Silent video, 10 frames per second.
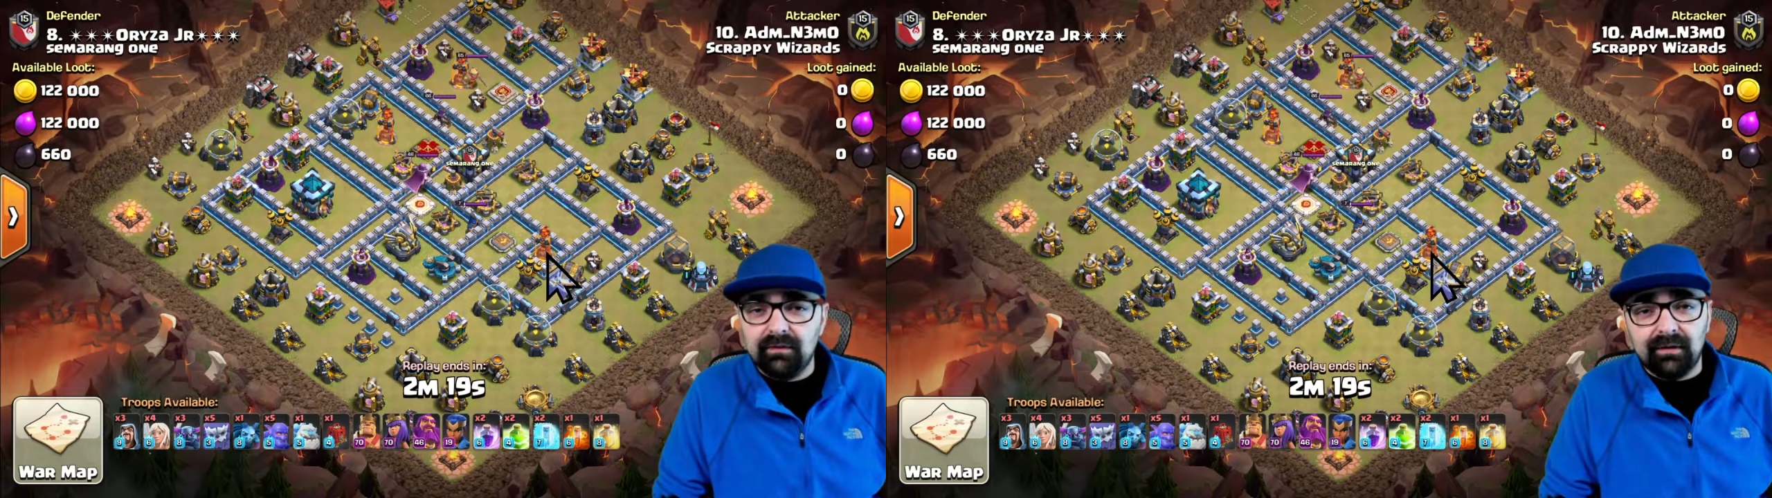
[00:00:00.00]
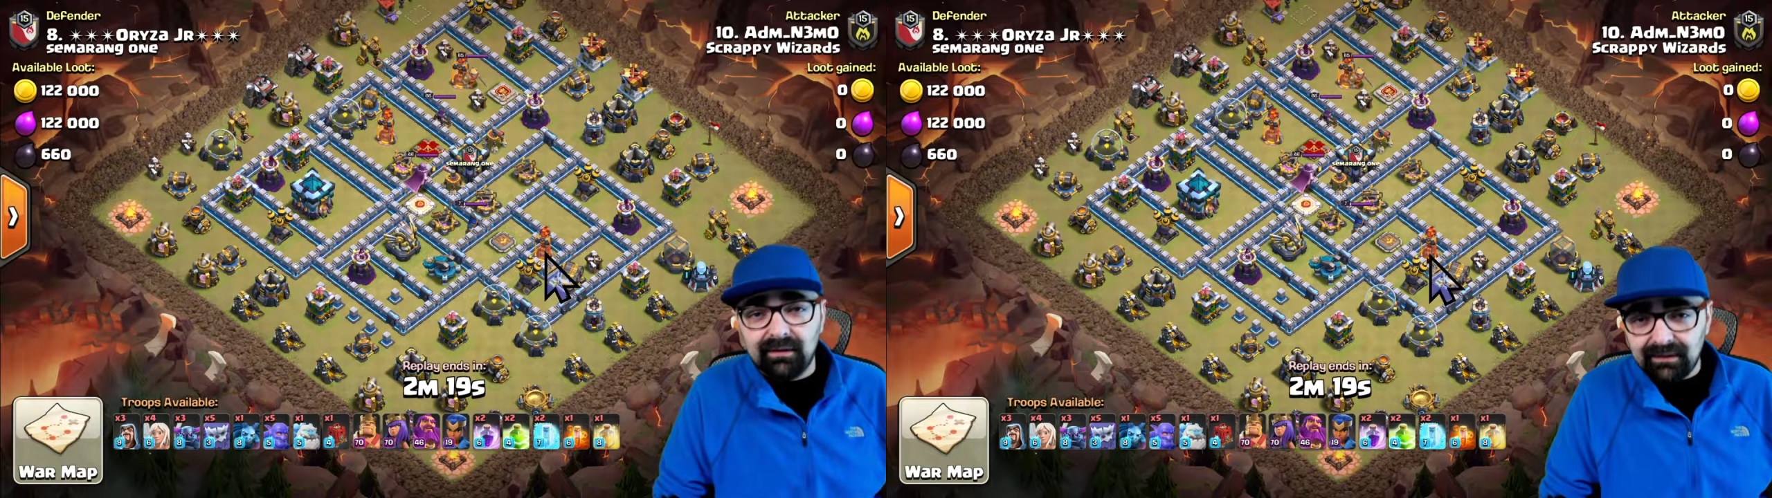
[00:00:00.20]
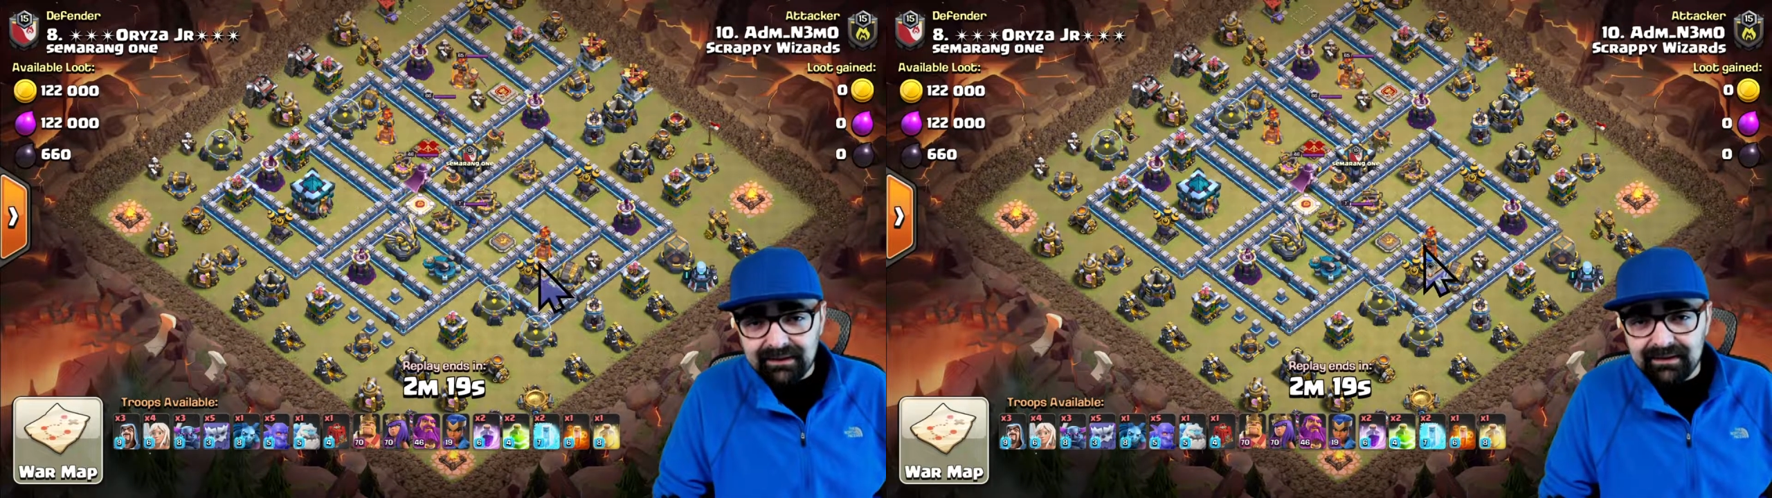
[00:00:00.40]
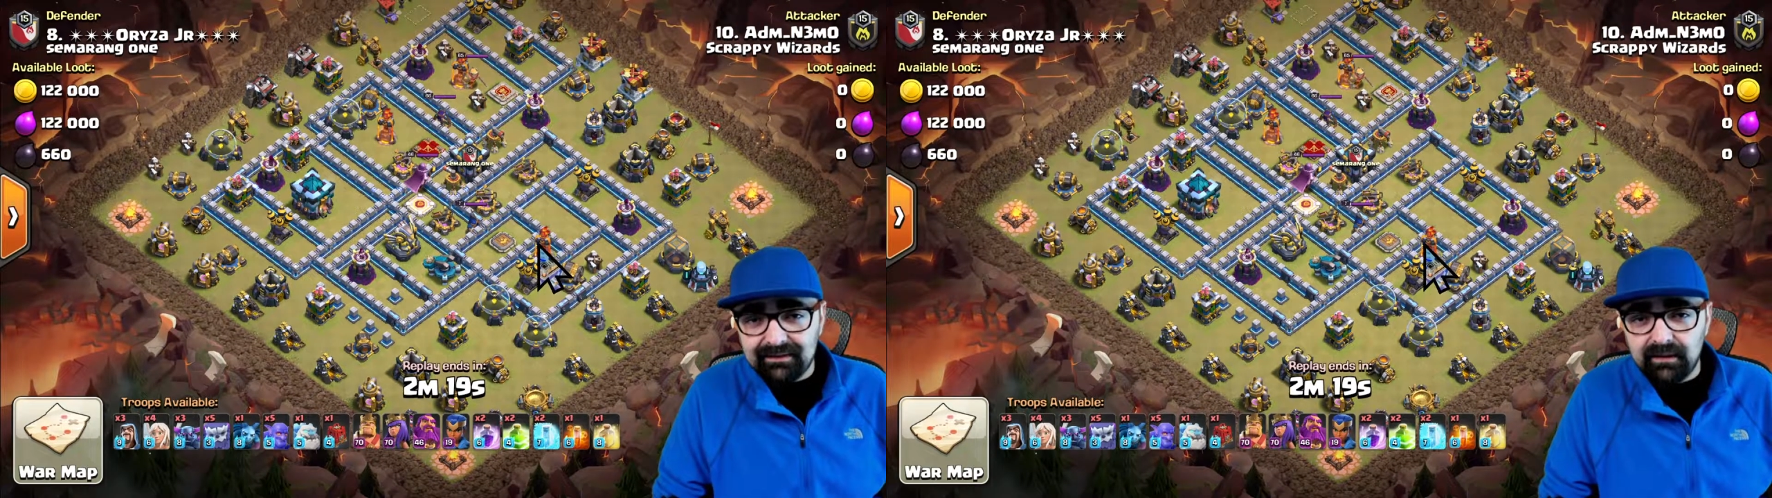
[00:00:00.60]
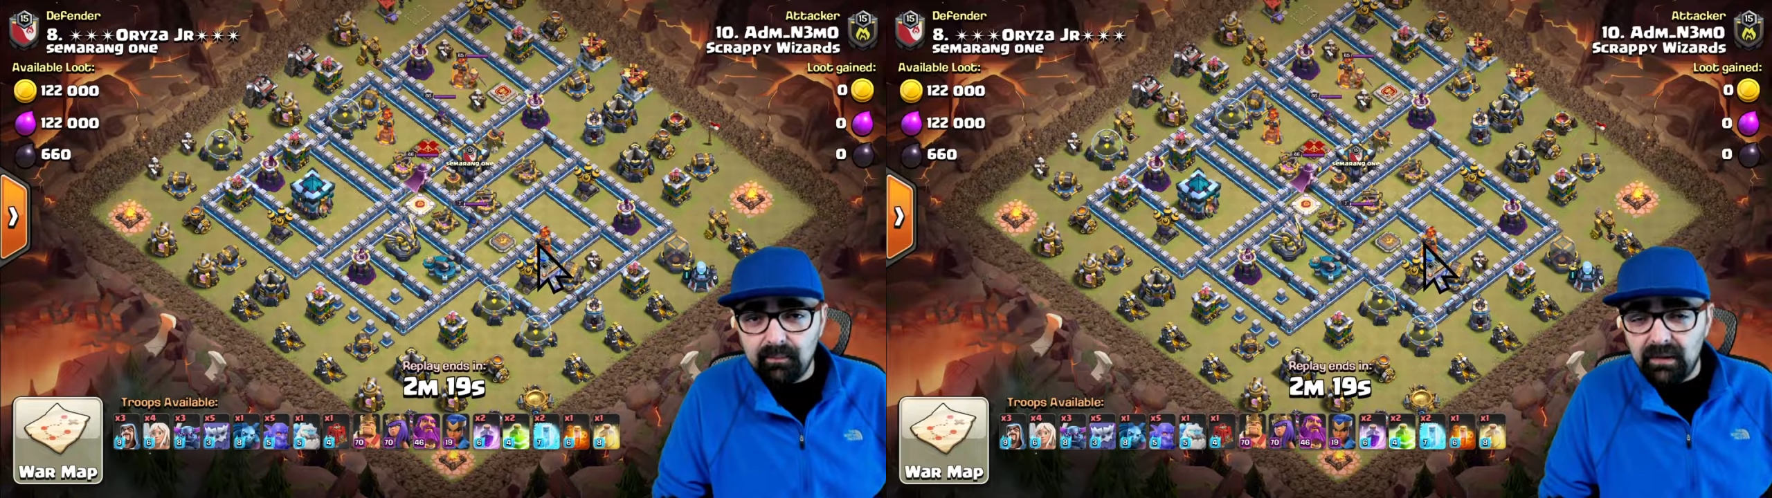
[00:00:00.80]
to at
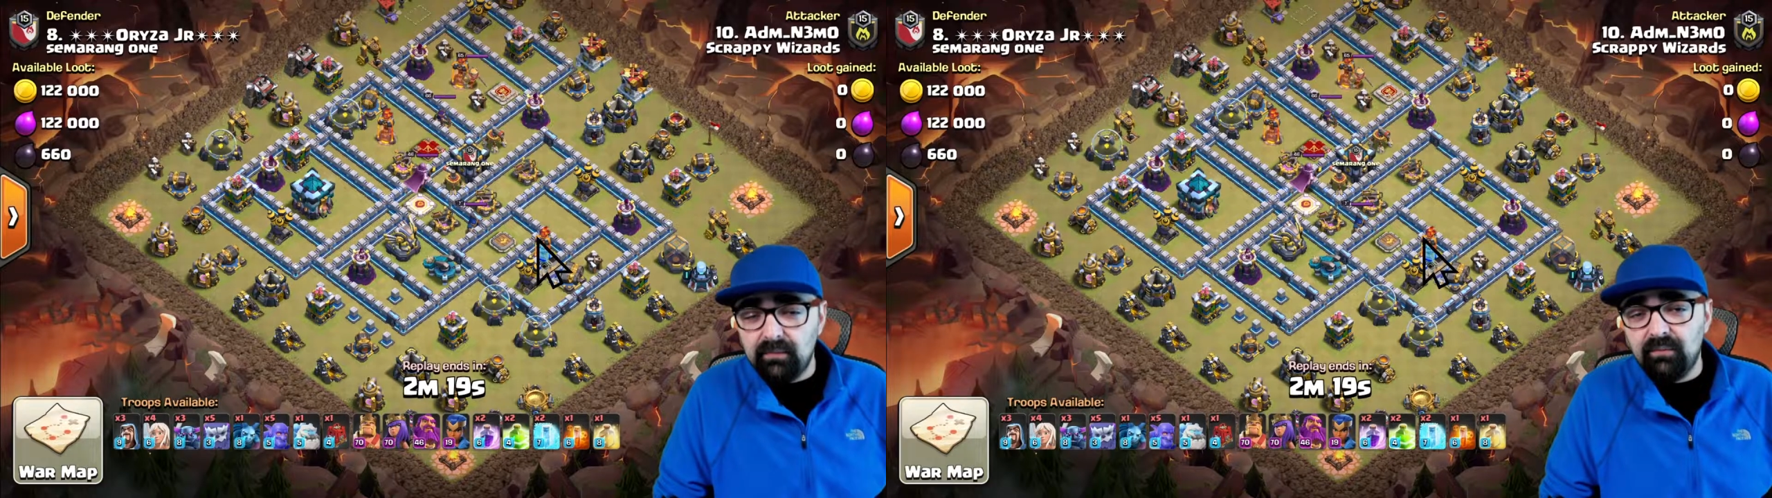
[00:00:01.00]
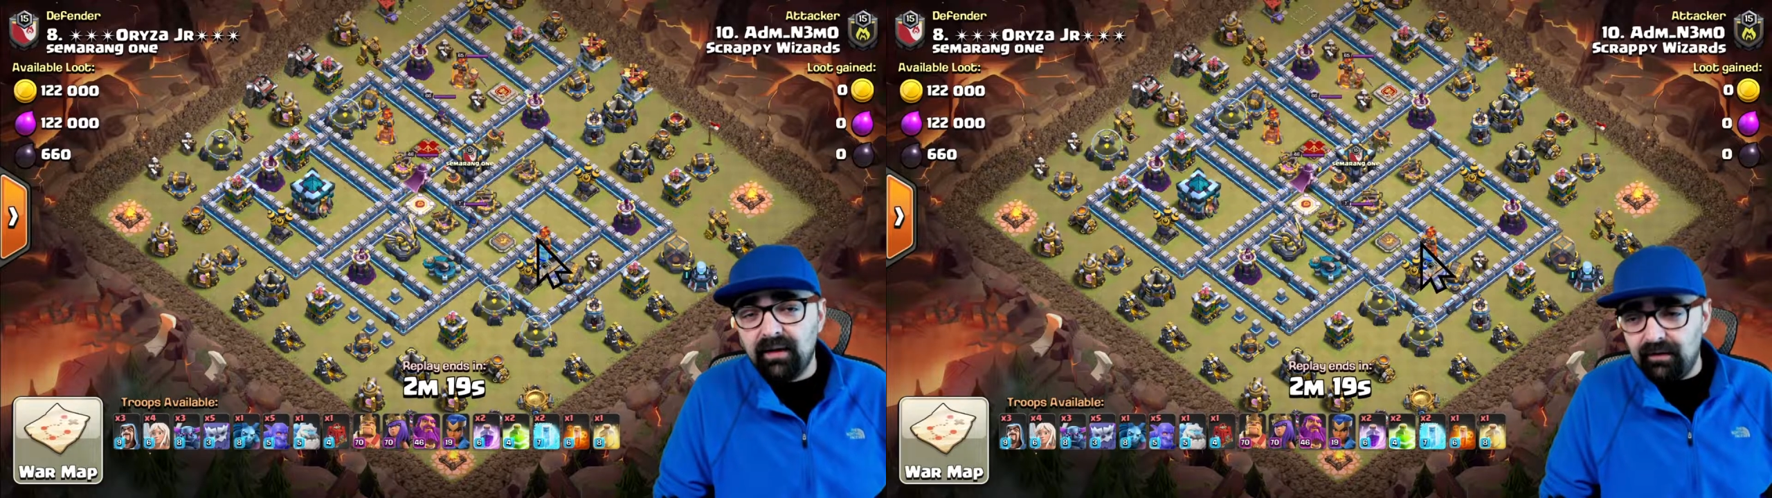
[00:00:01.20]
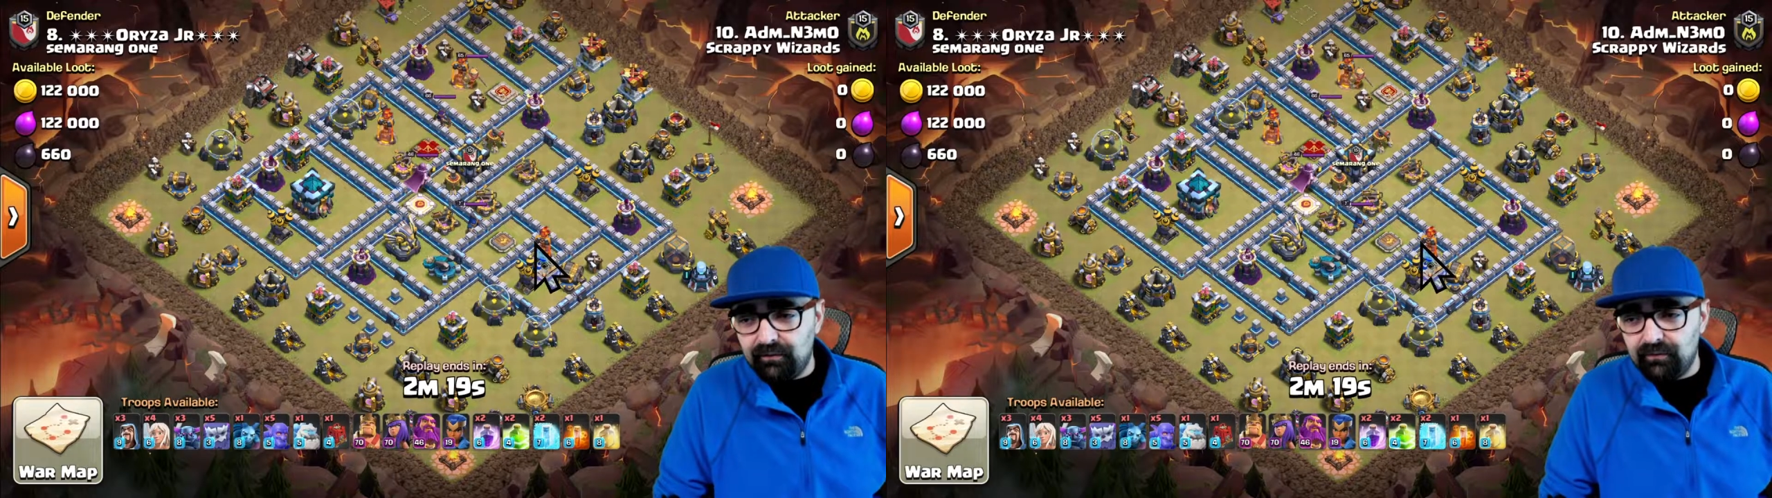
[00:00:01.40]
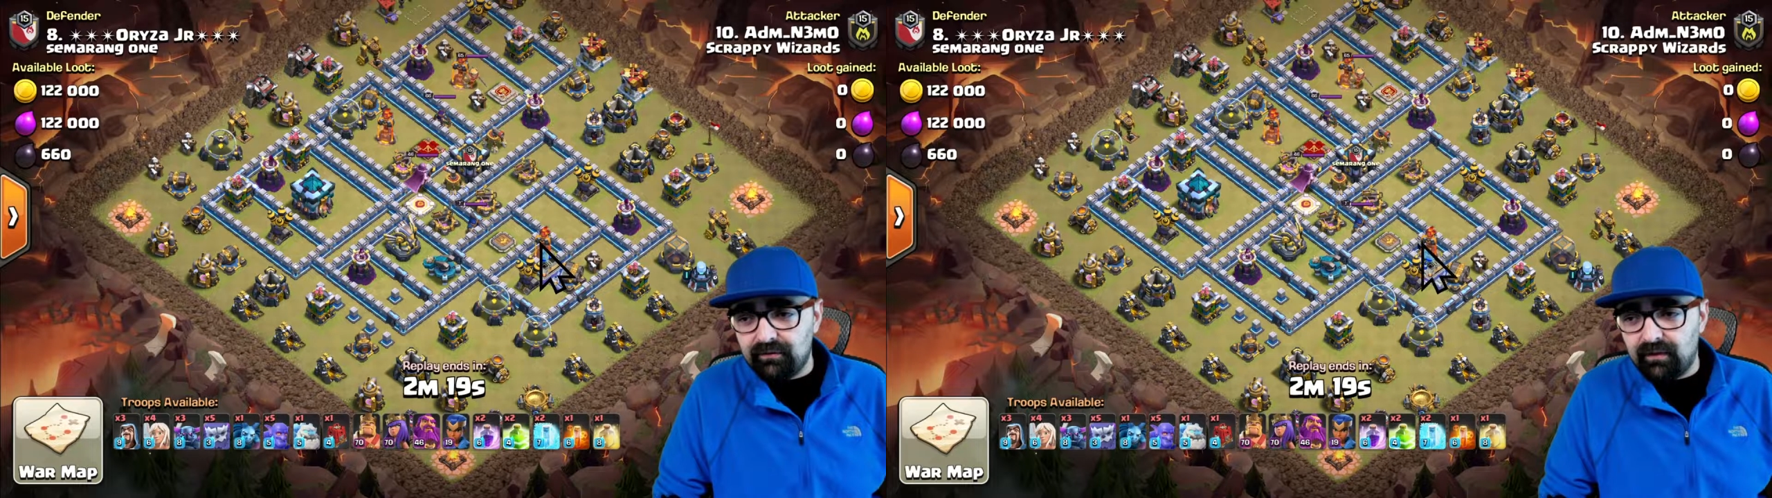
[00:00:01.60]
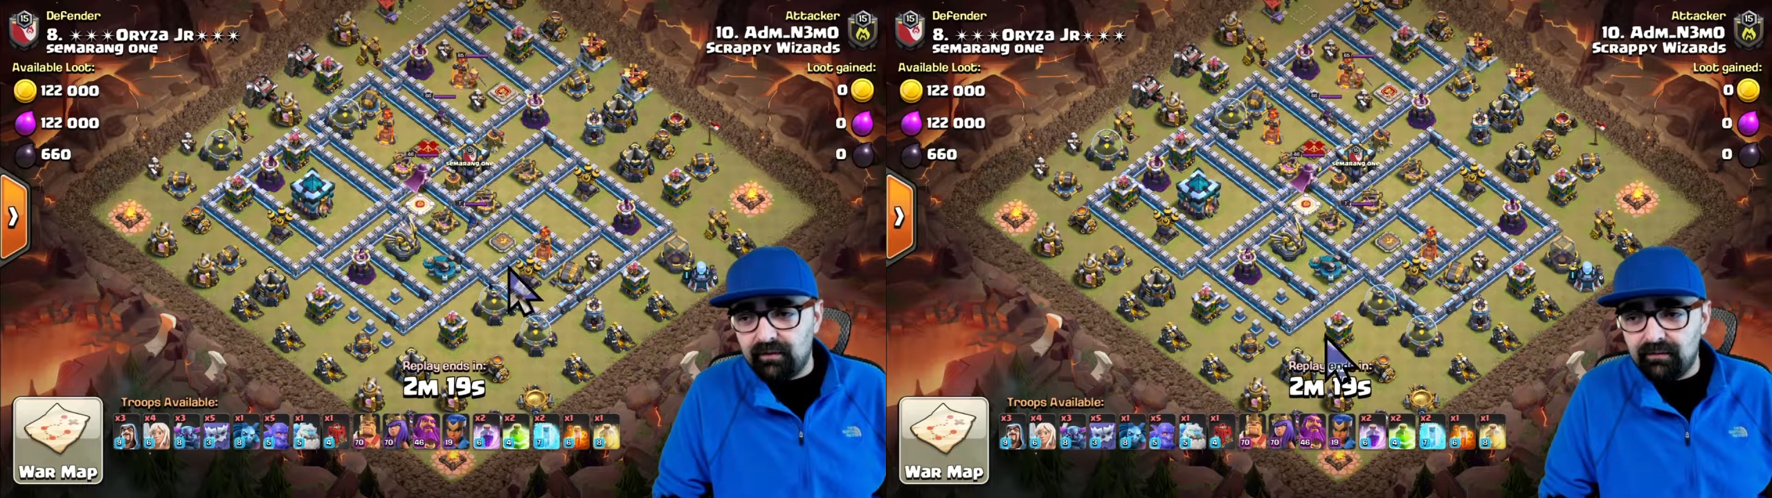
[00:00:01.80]
least a minimum get a
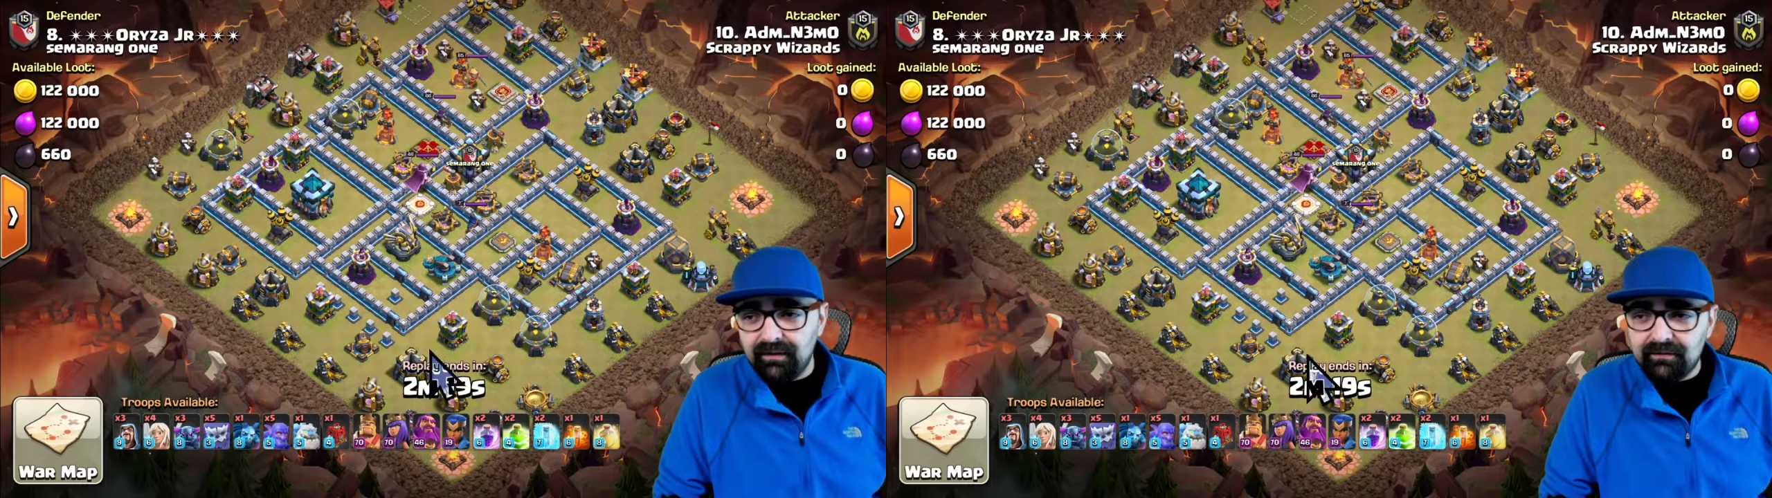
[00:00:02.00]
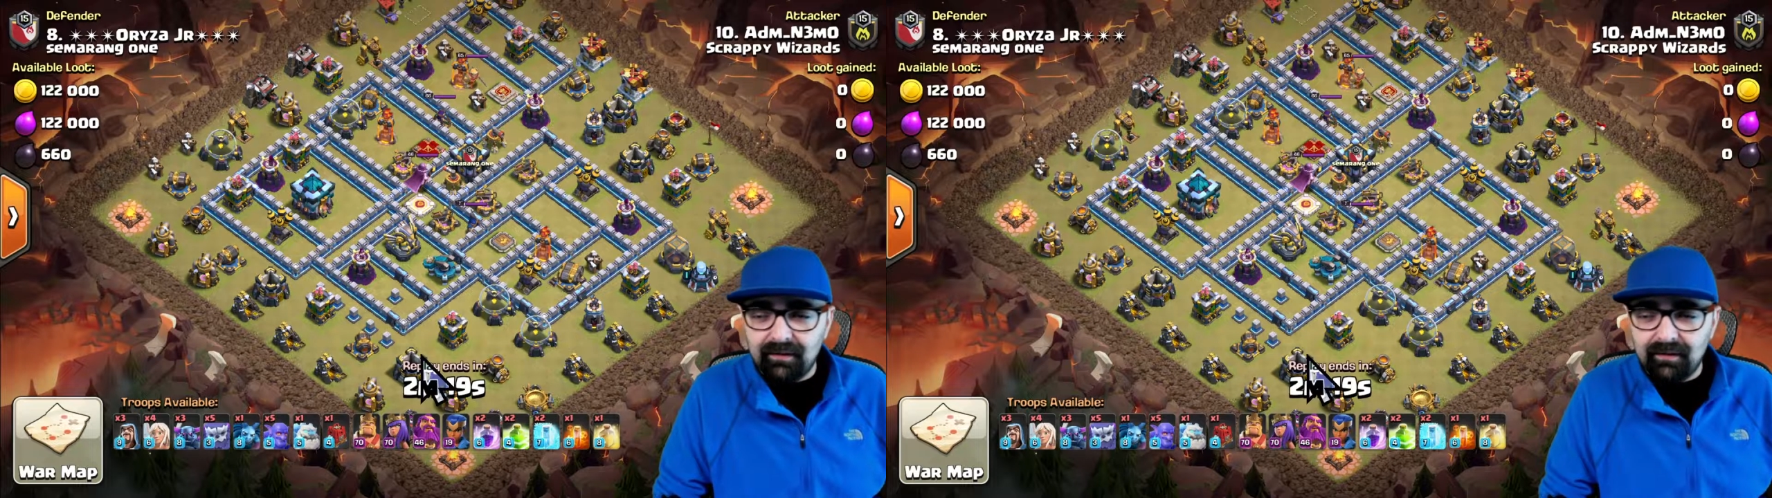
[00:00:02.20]
2-star, right?